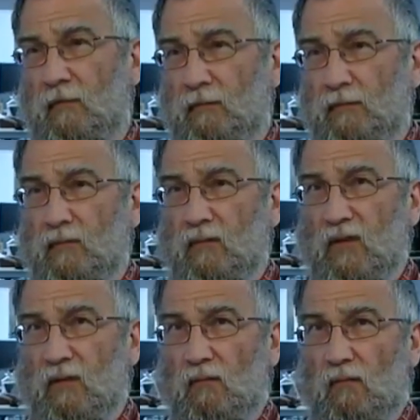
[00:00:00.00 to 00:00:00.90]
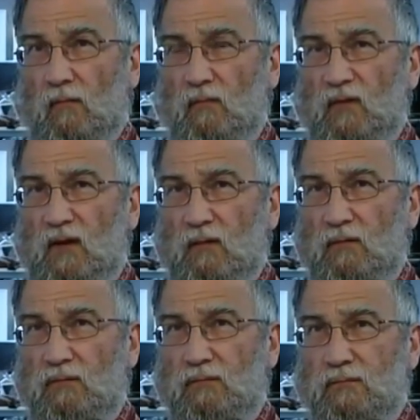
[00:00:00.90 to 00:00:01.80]
we have to leave it there, but thank you very much
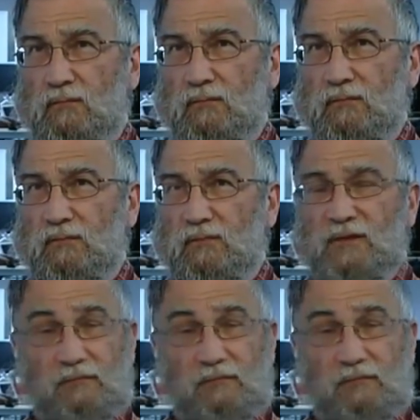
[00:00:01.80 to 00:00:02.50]
indeed. Thank you.